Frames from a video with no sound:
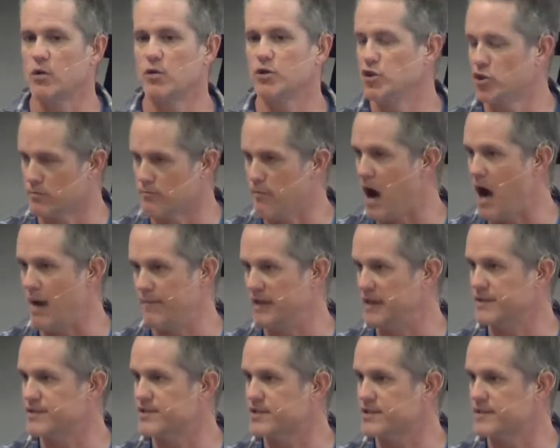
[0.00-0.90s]
who your
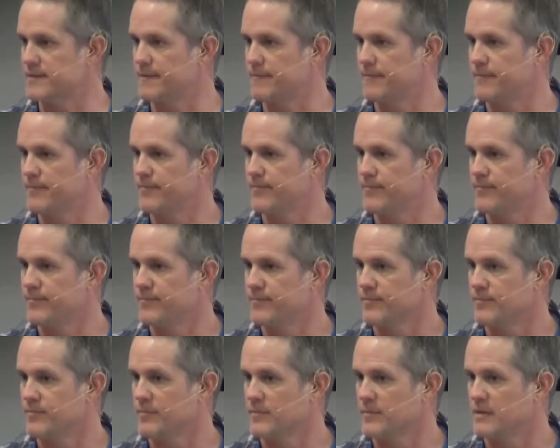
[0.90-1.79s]
mom is.
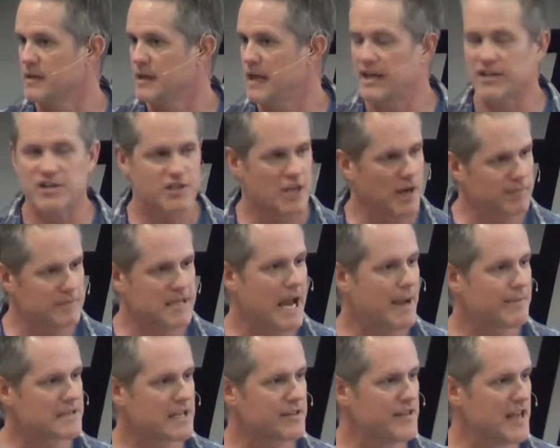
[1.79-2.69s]
And
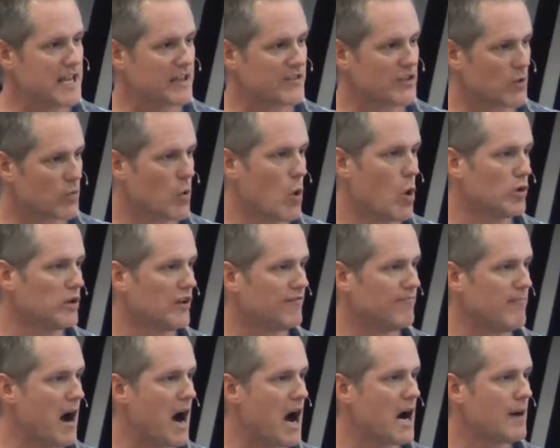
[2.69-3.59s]
sometimes I think in the role
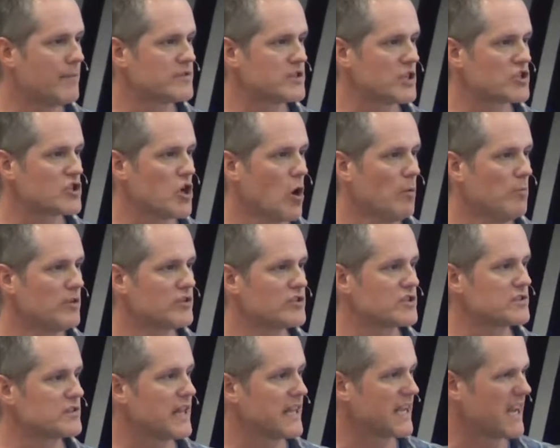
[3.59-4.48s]
of moms, it's
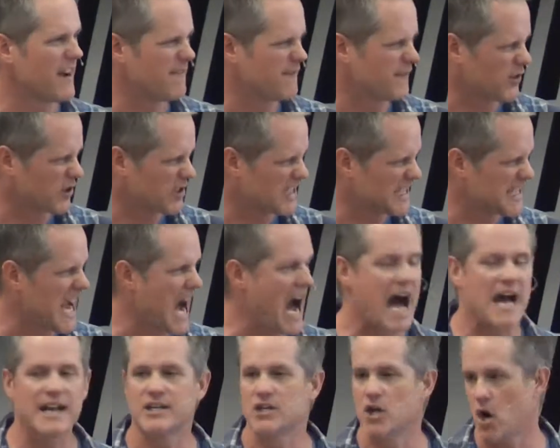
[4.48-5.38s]
almost like a
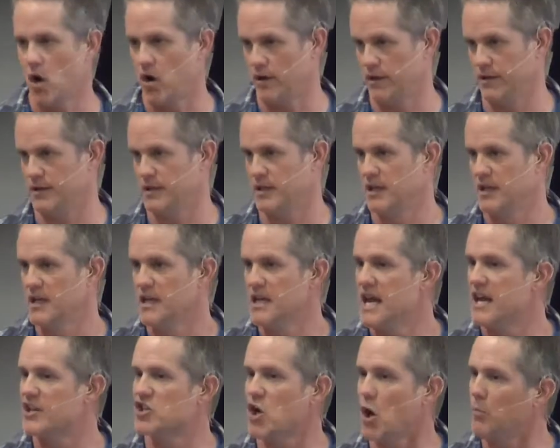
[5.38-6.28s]
forgotten art.
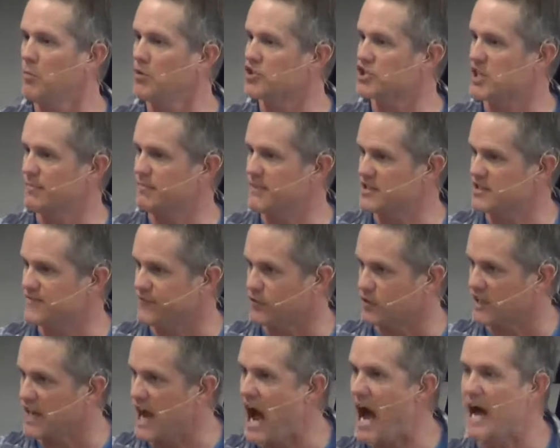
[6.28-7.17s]
It's almost something that's
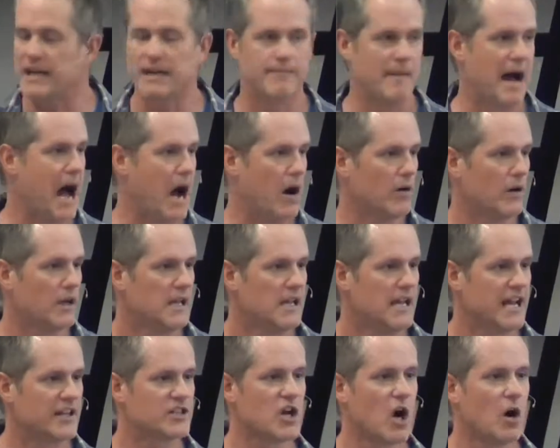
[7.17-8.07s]
forgotten
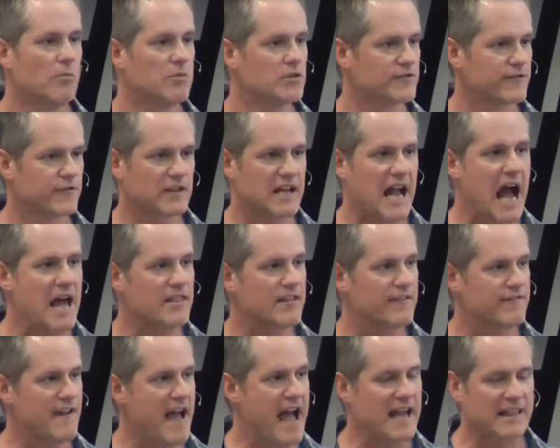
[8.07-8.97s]
about. It's almost
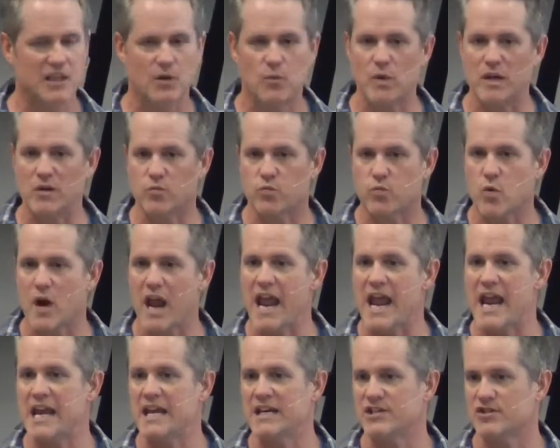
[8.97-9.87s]
forgotten the fact that we
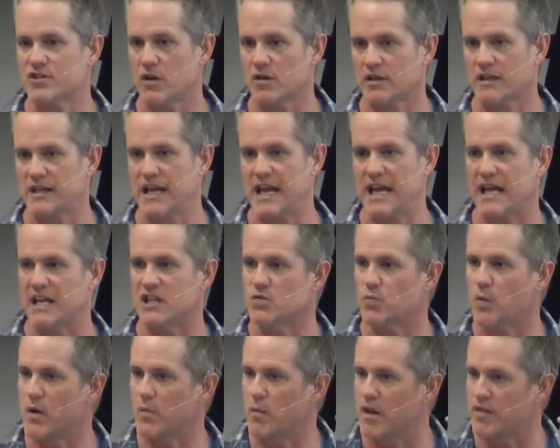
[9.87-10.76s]
raised our
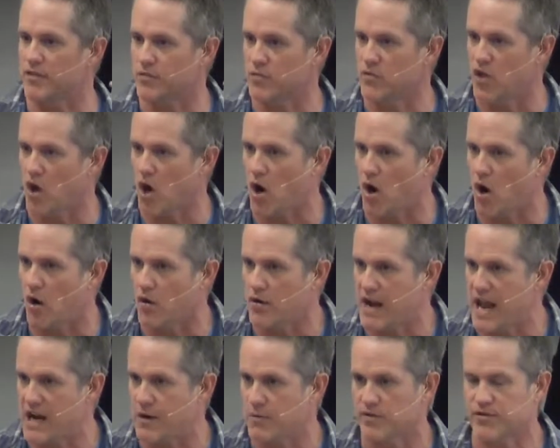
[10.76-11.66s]
kids. We went through the
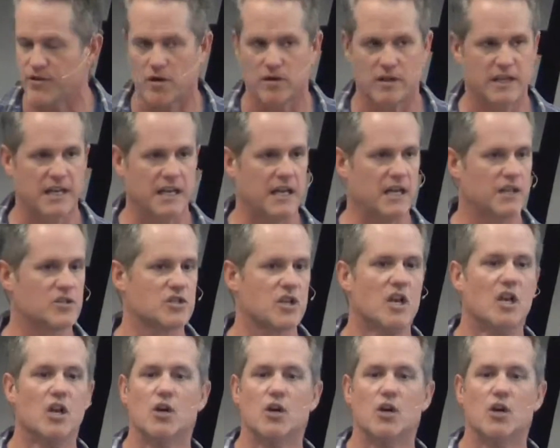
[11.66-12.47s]
heartache with our kids.